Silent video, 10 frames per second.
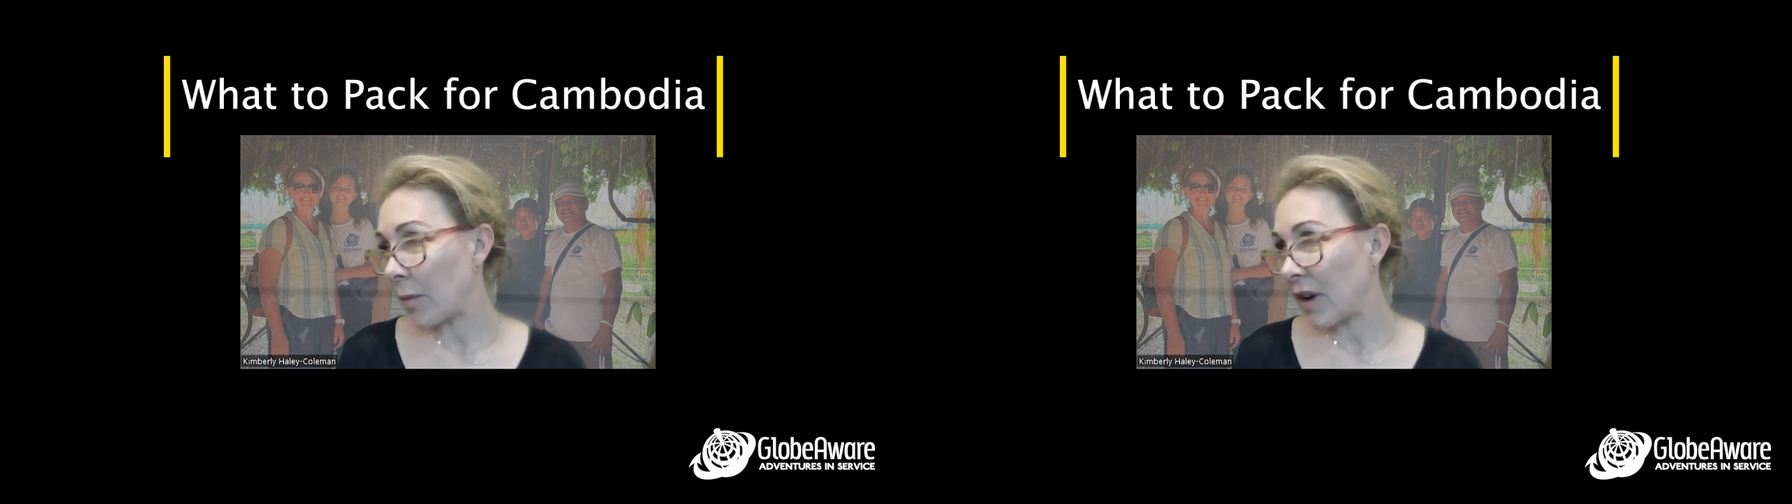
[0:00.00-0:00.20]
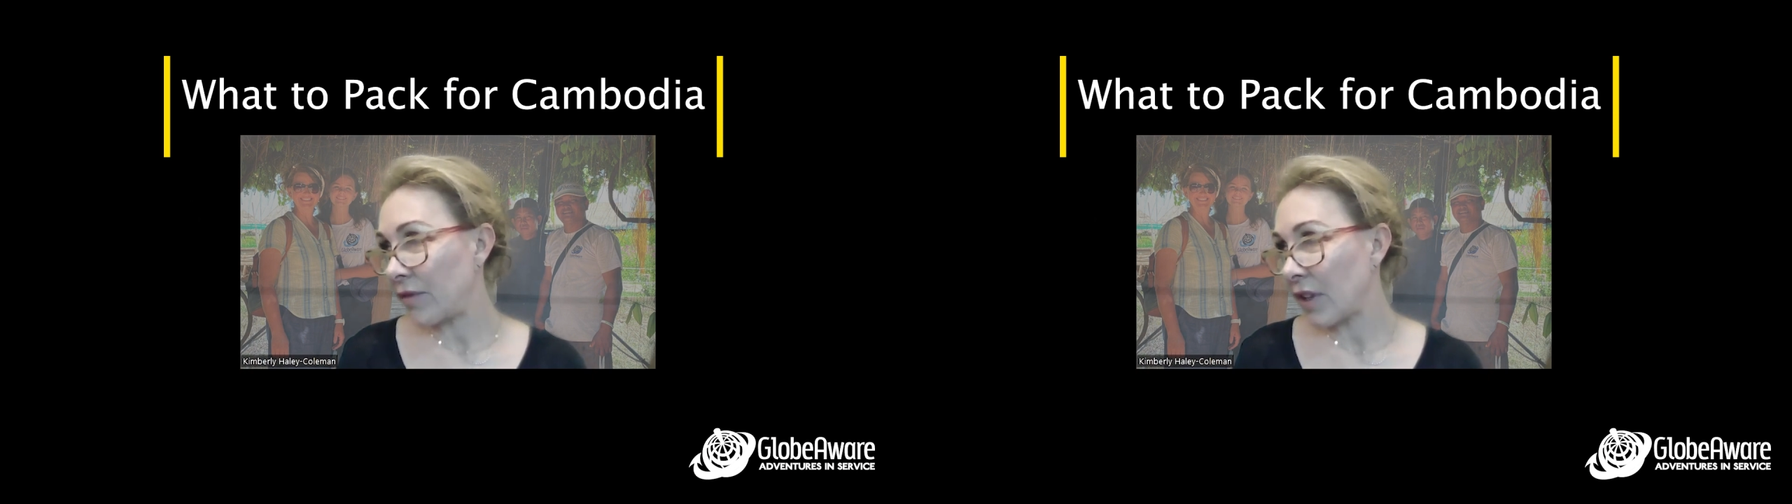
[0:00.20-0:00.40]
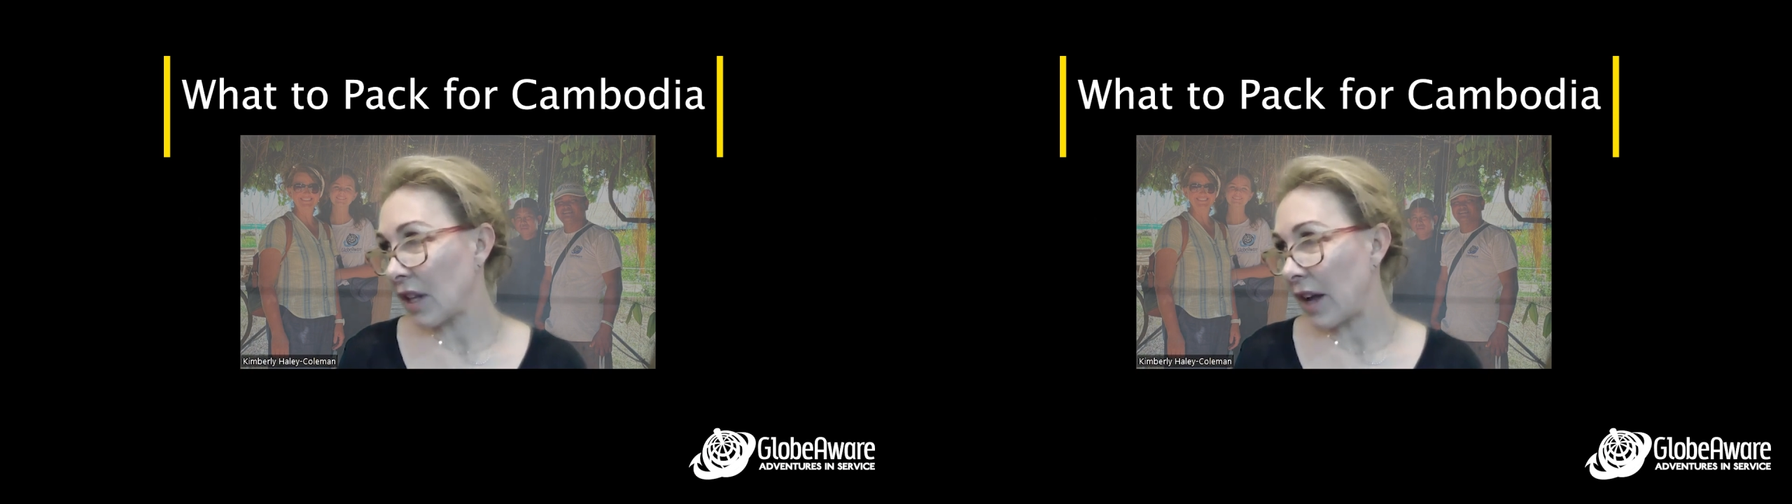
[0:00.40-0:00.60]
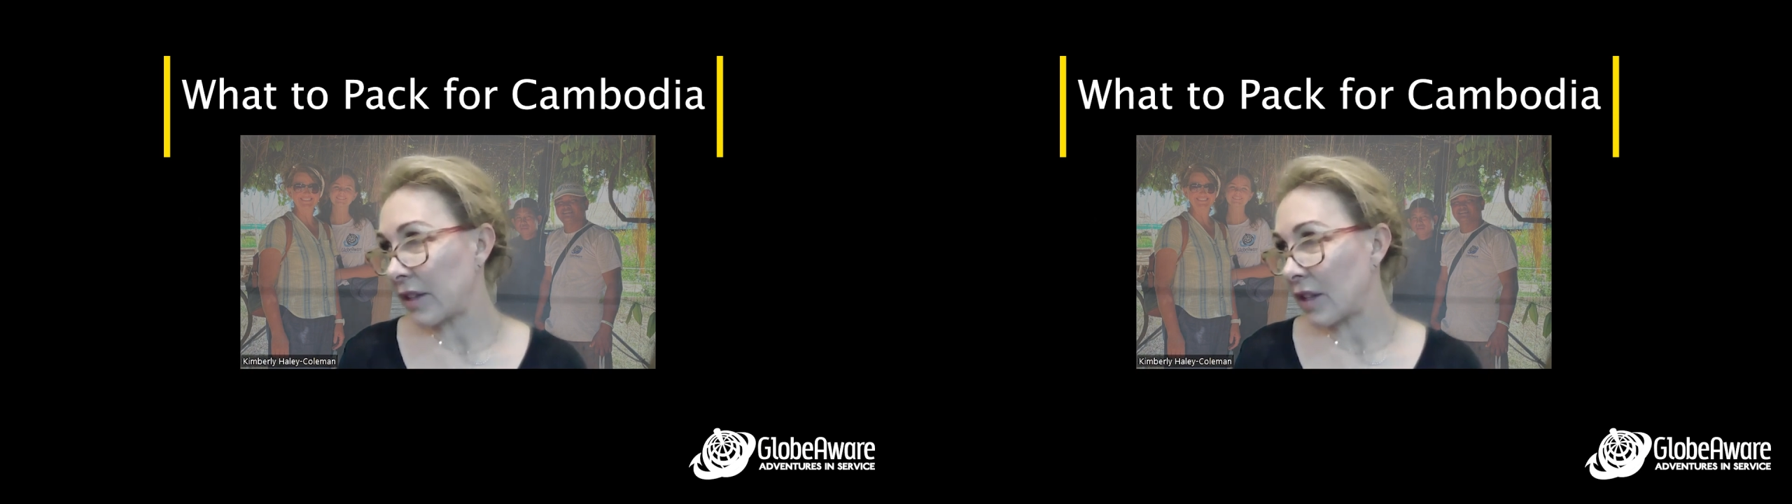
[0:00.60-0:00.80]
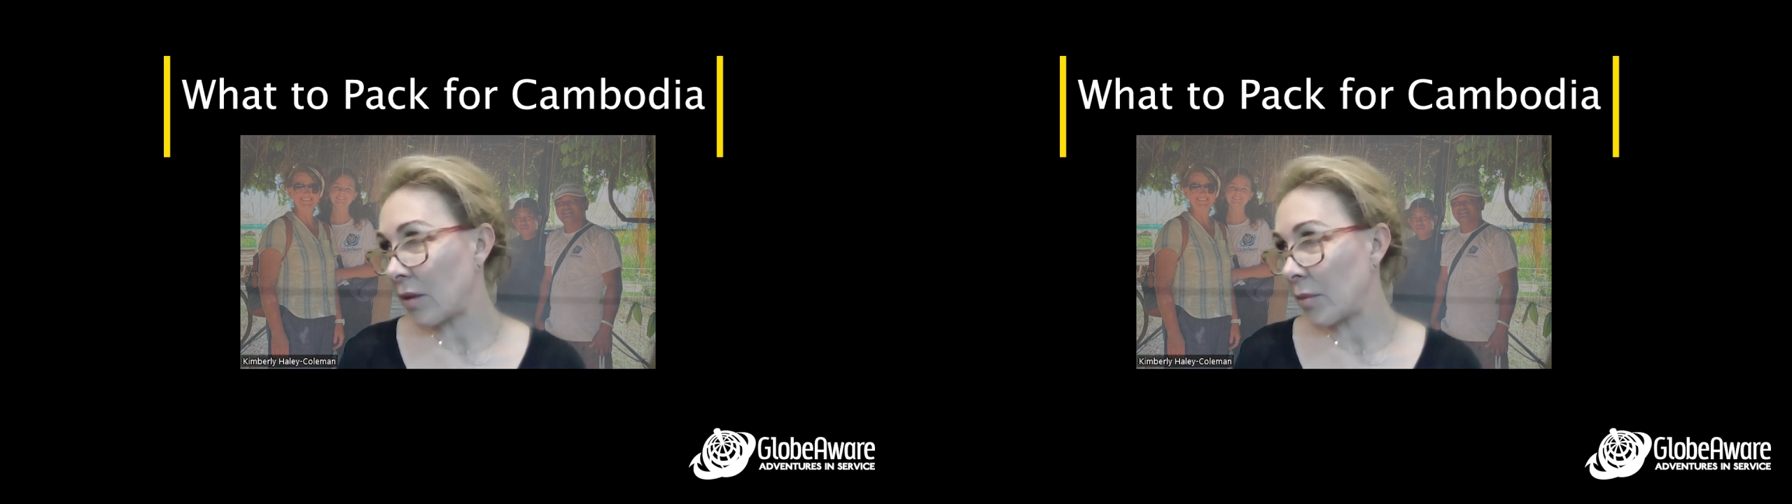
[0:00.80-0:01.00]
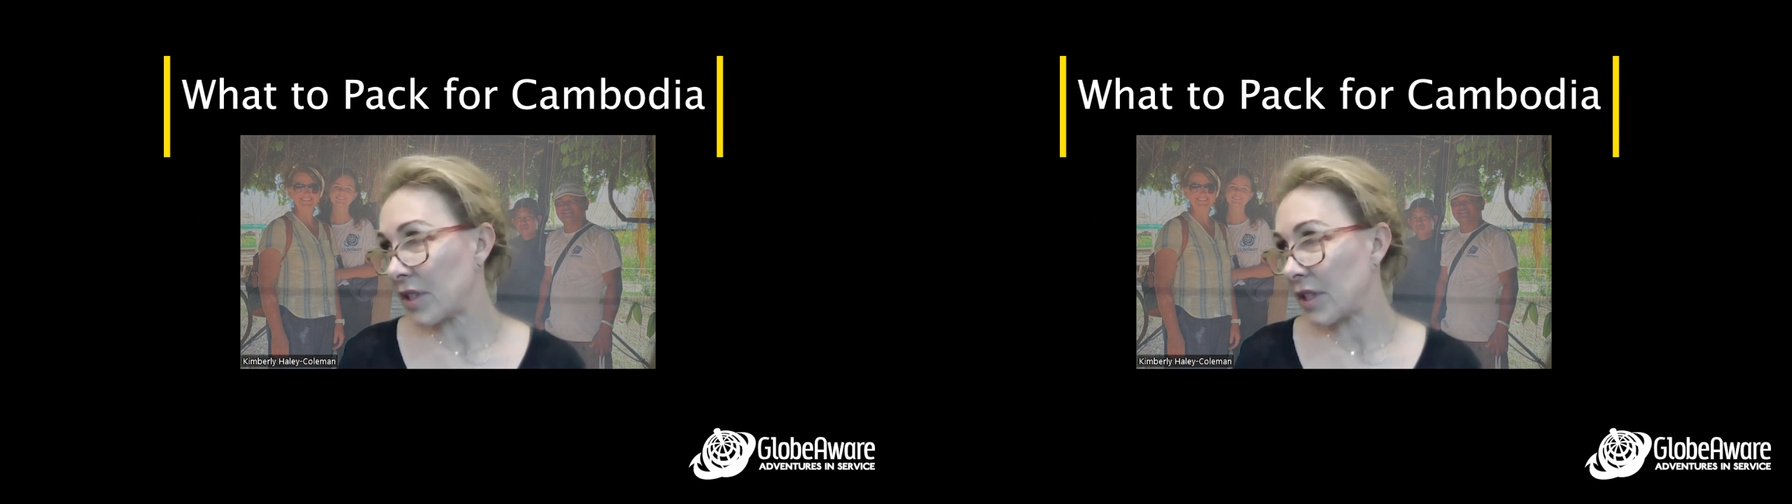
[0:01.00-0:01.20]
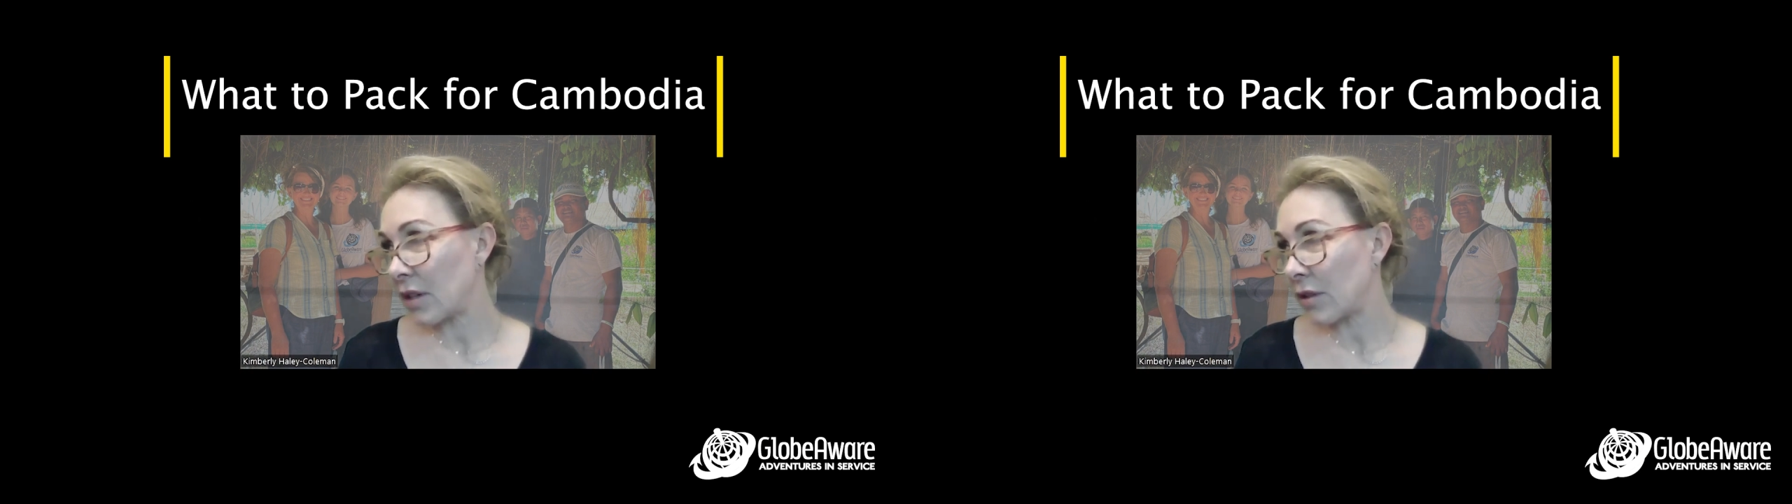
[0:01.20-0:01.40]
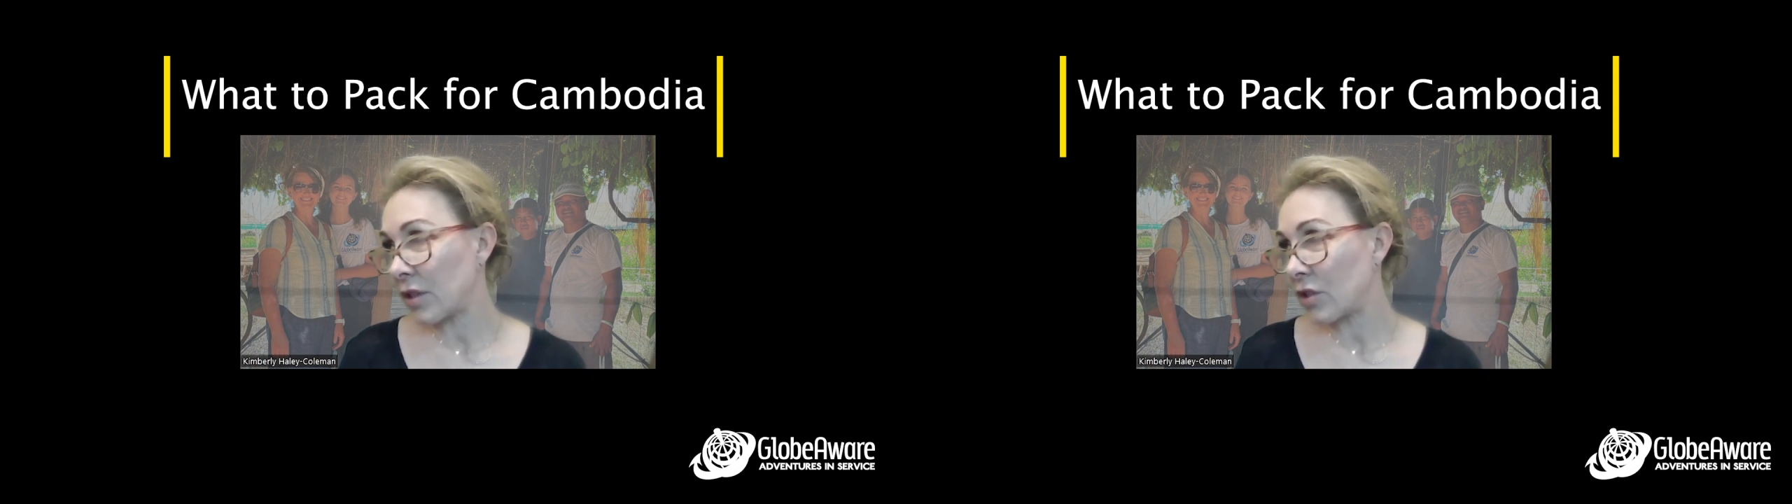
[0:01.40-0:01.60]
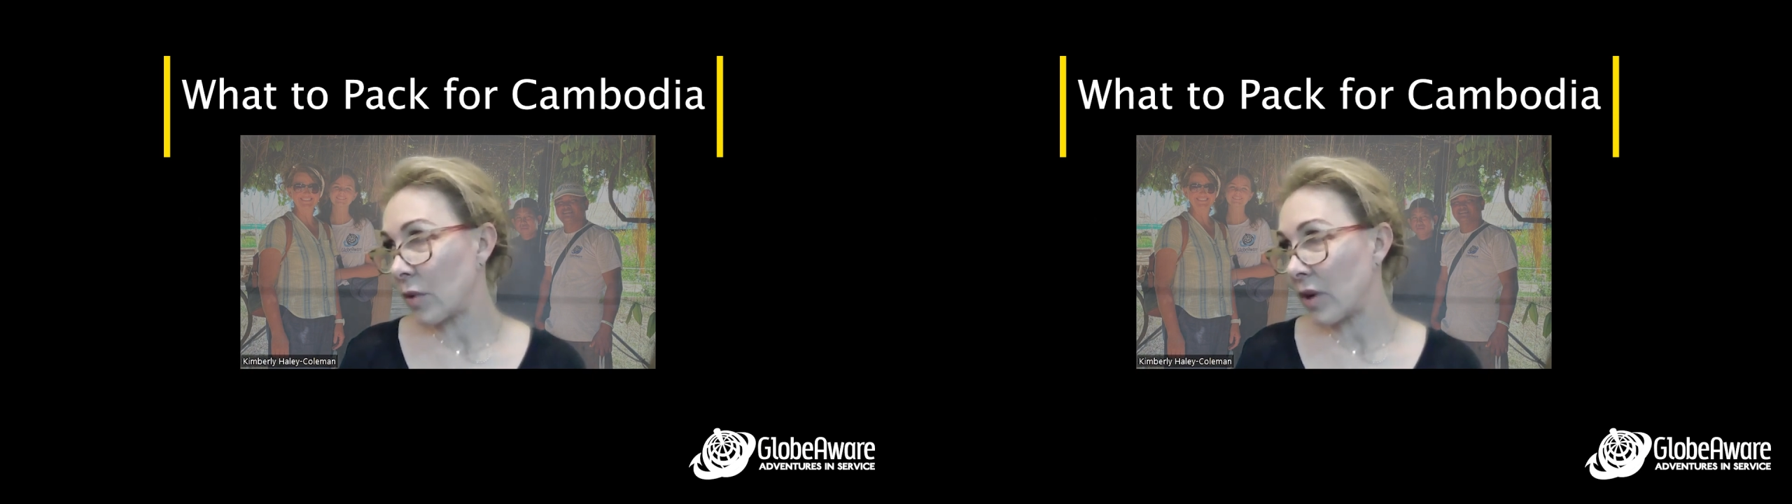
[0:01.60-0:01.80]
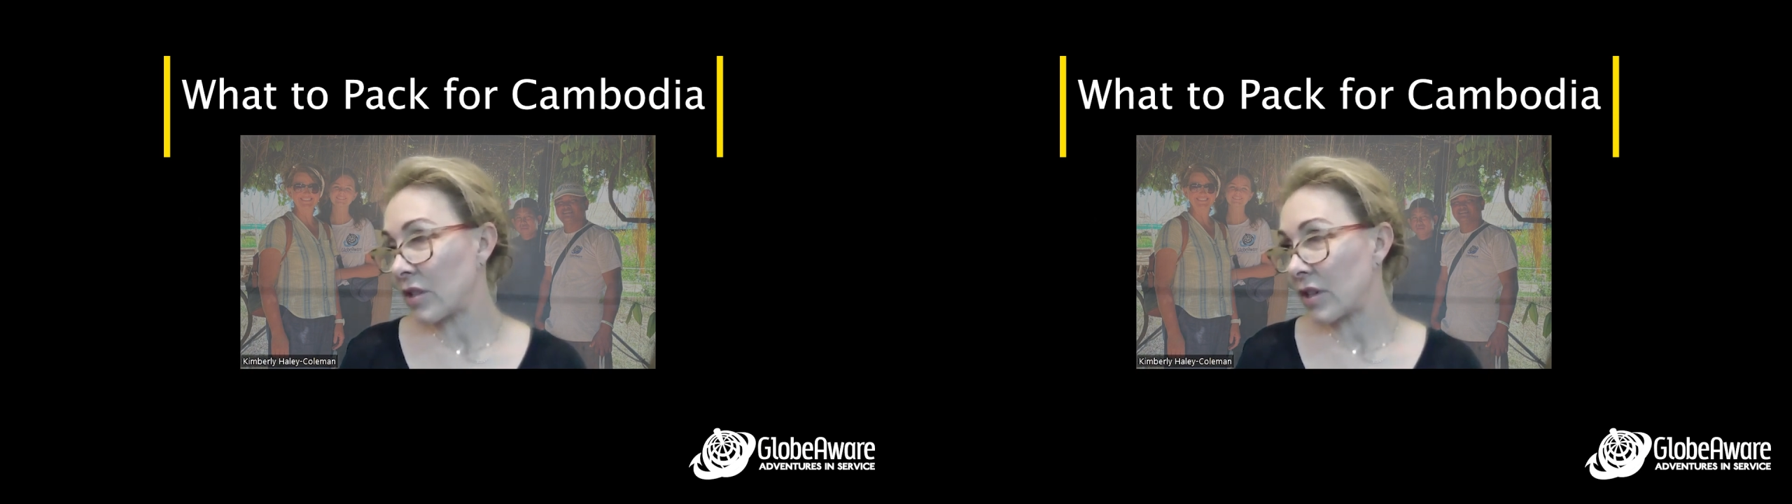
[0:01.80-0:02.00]
I mean, I feel like the mosquito
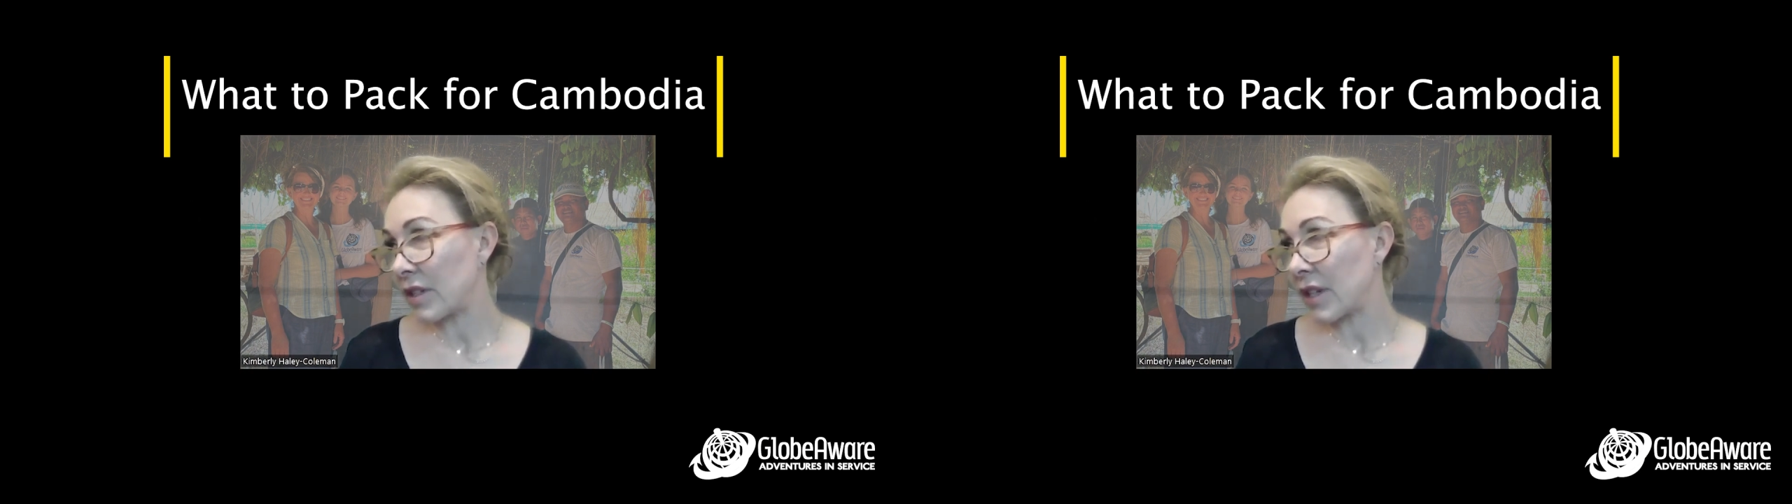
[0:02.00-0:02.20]
situation